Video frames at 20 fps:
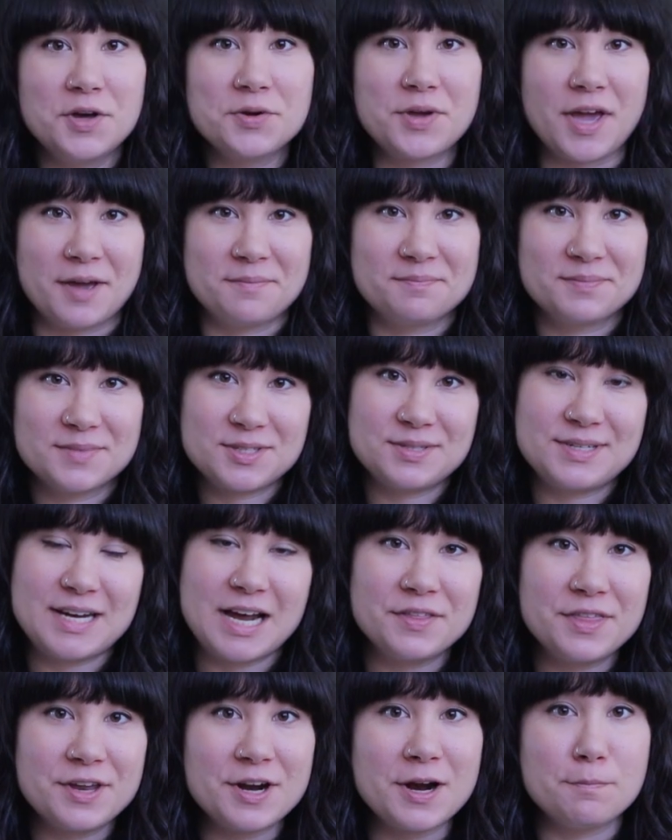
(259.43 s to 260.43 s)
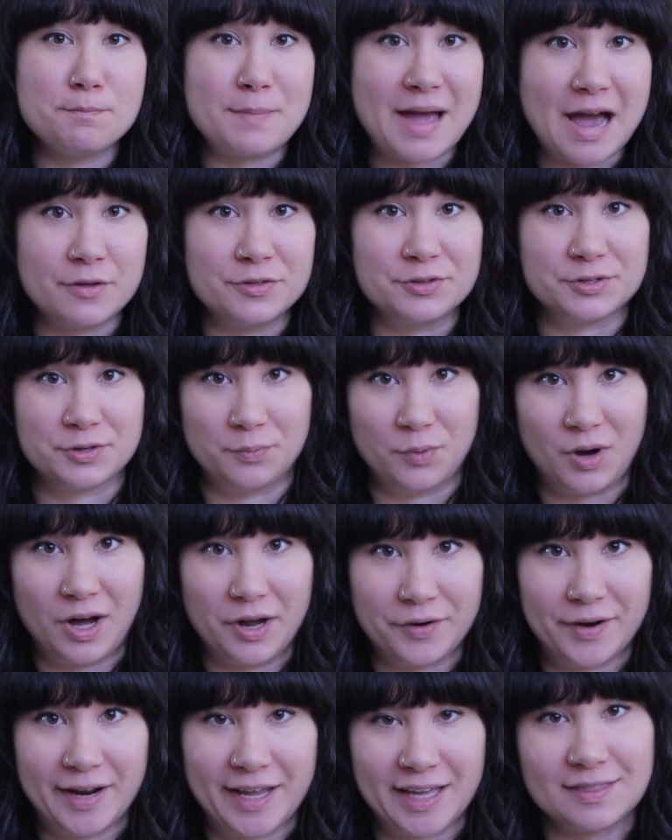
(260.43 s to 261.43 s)
Okay, so now that our mouths are
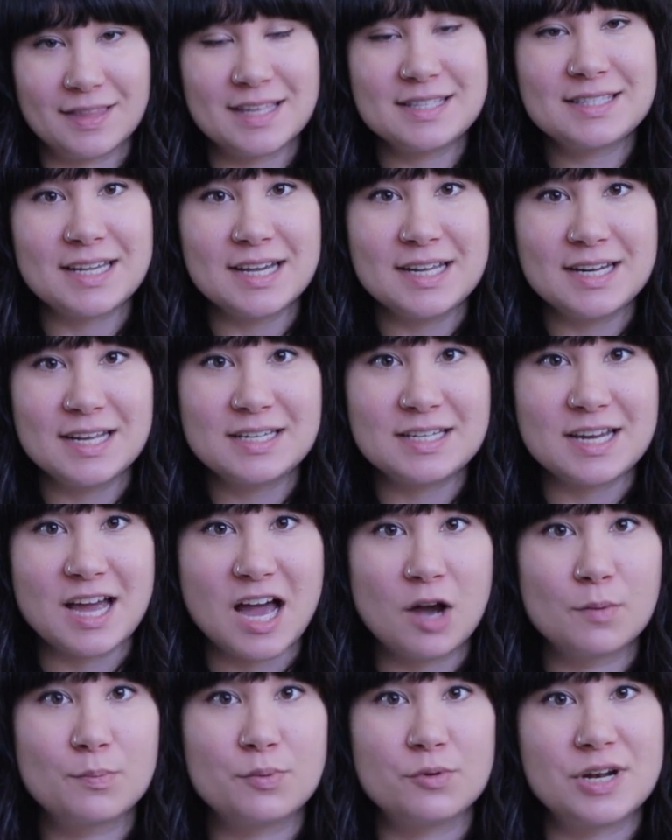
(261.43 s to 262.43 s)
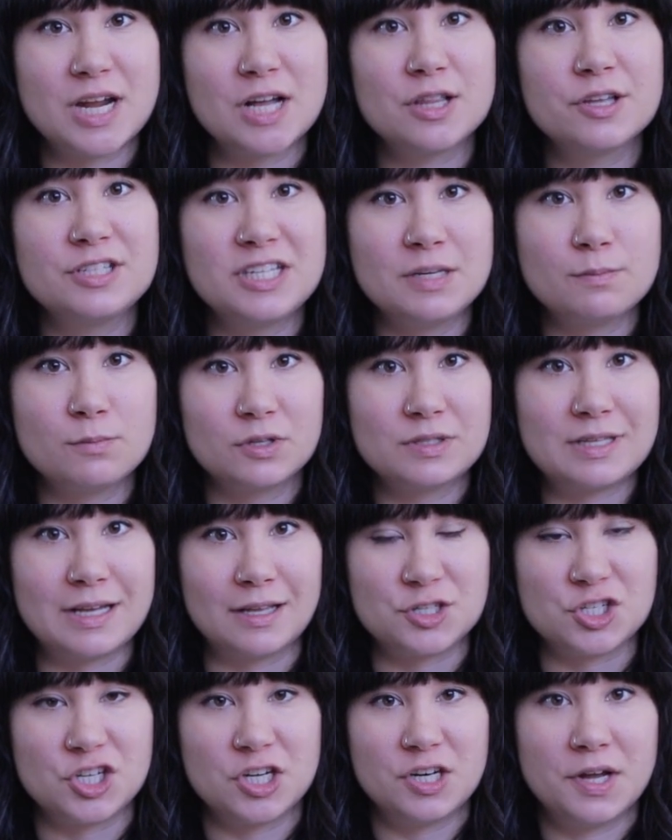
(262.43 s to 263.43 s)
watering, let's get into how Brunello di
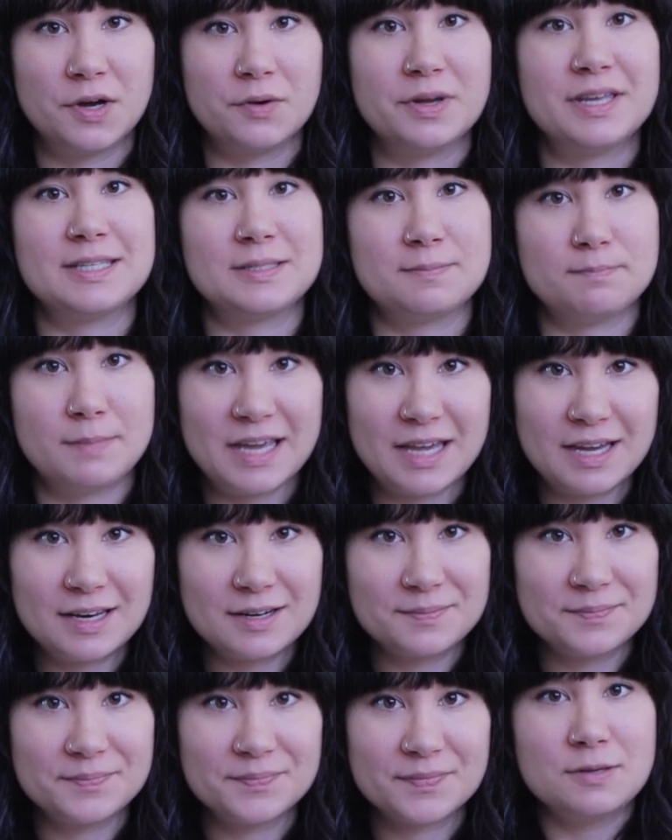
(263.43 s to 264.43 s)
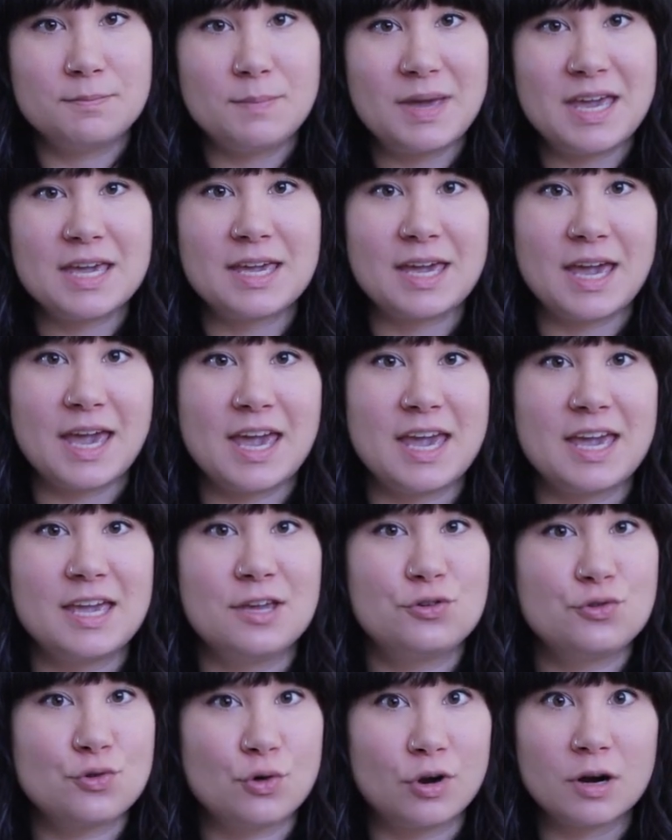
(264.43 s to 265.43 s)
Montalcino is made. To make
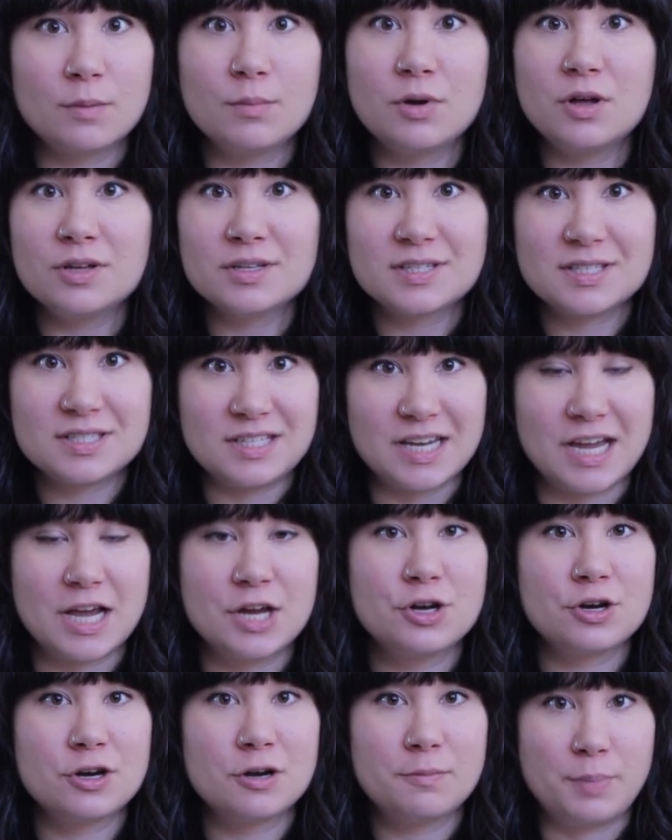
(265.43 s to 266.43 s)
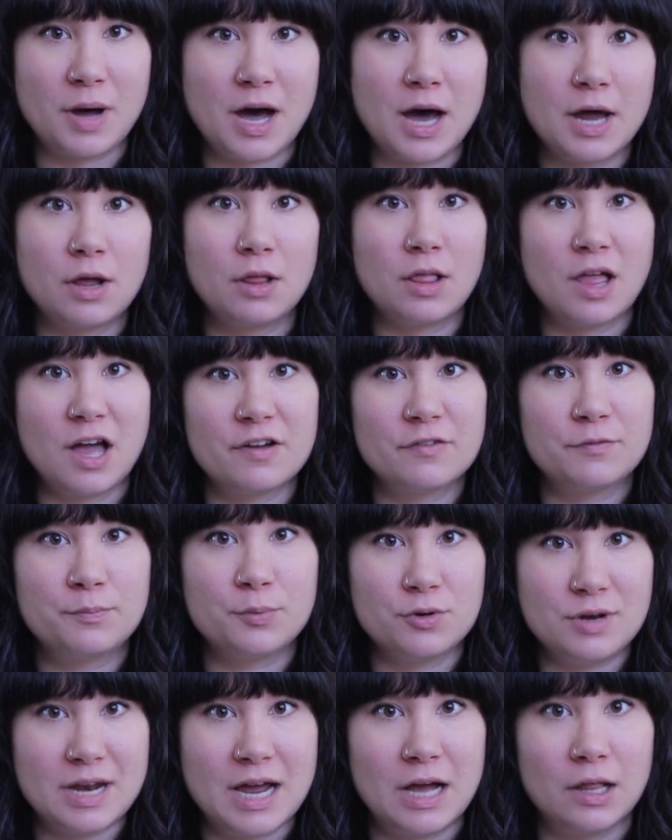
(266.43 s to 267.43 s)
a normal standard bottle of
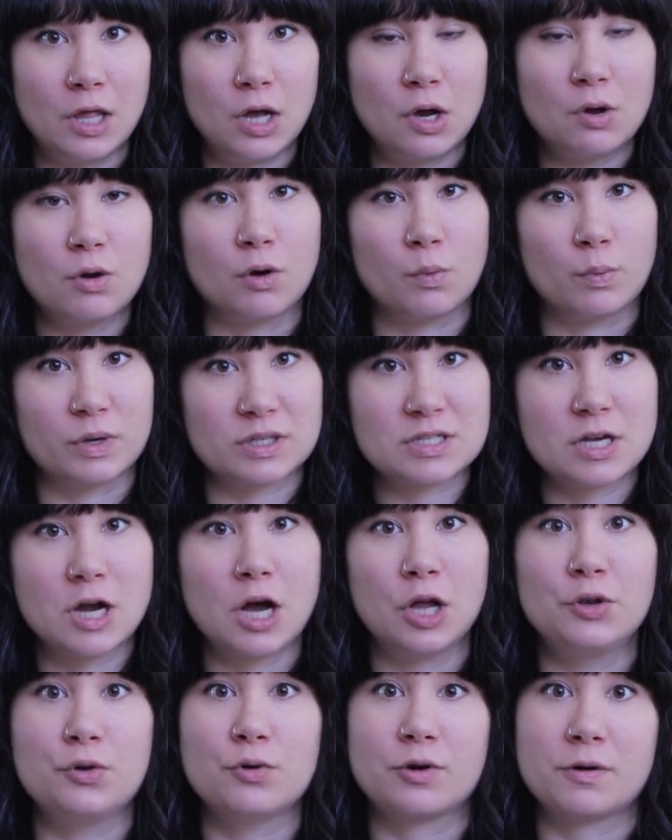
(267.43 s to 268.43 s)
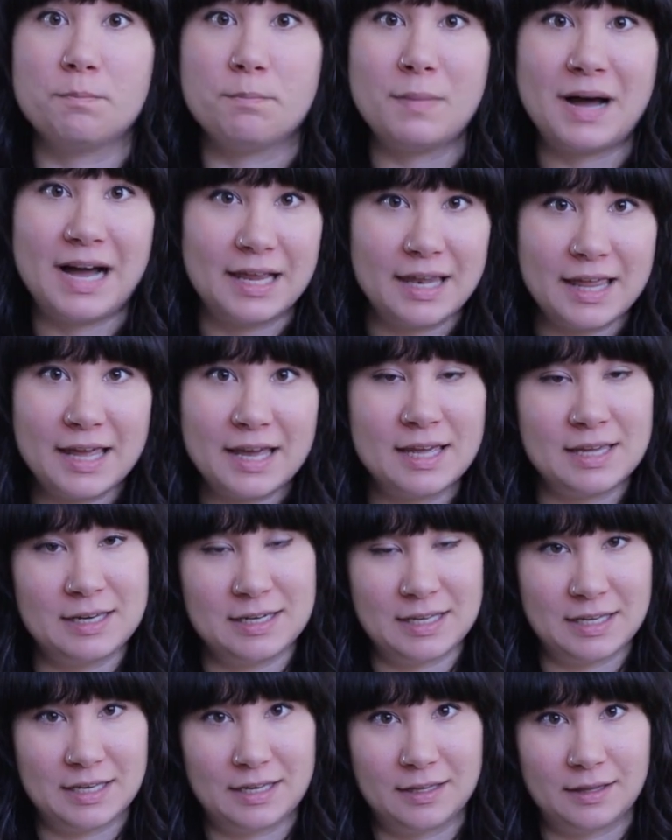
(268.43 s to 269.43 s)
Brunello, or what's called Normale
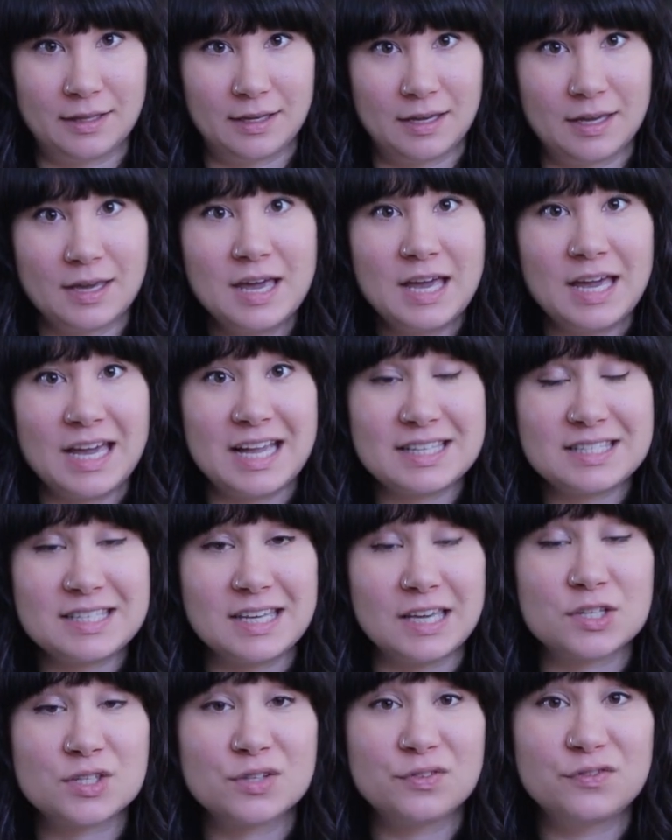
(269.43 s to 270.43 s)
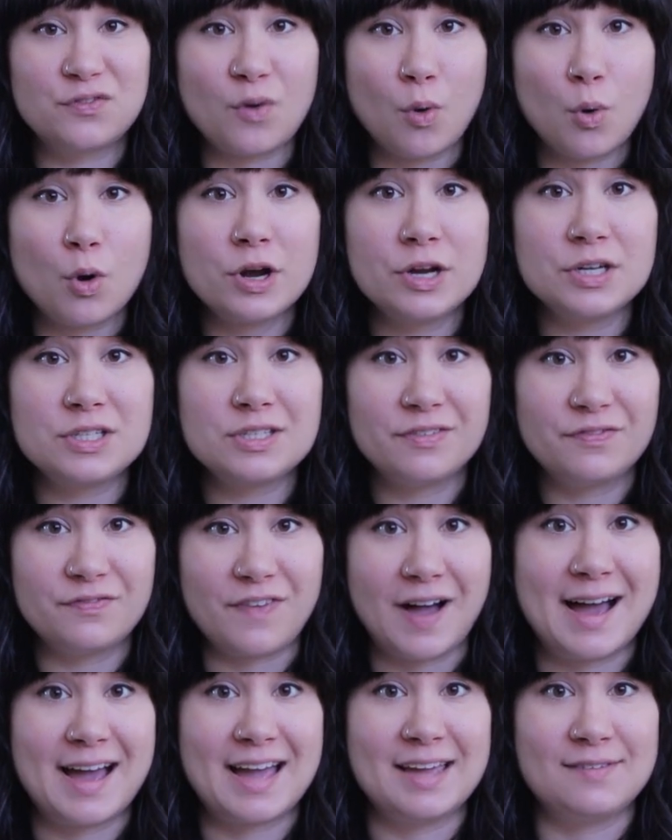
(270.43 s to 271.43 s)
in Italy, it takes four to
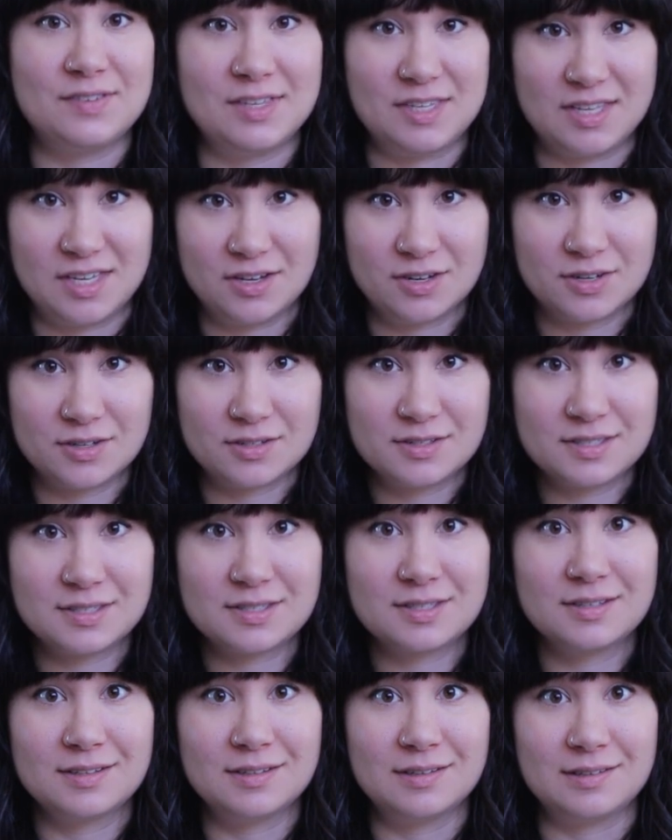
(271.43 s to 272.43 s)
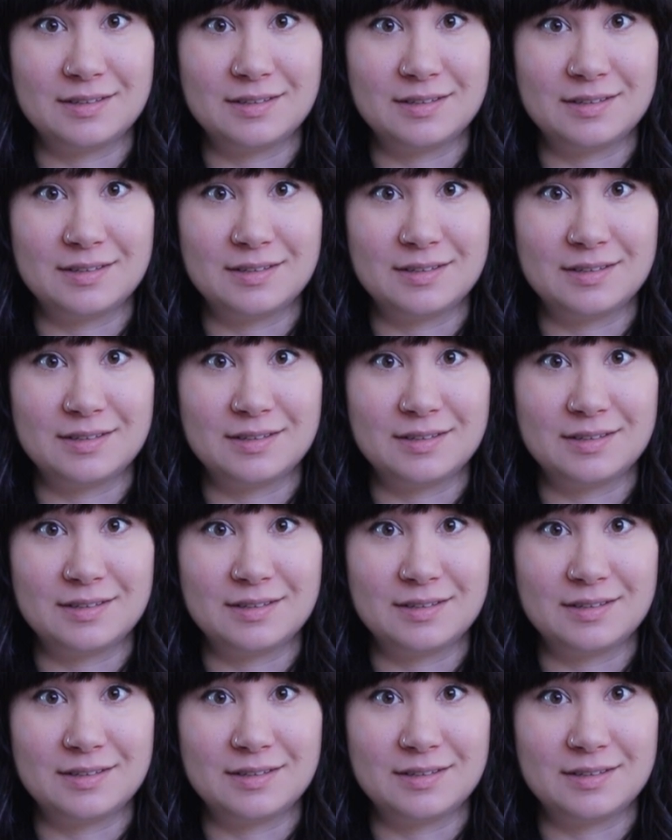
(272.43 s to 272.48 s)
five years.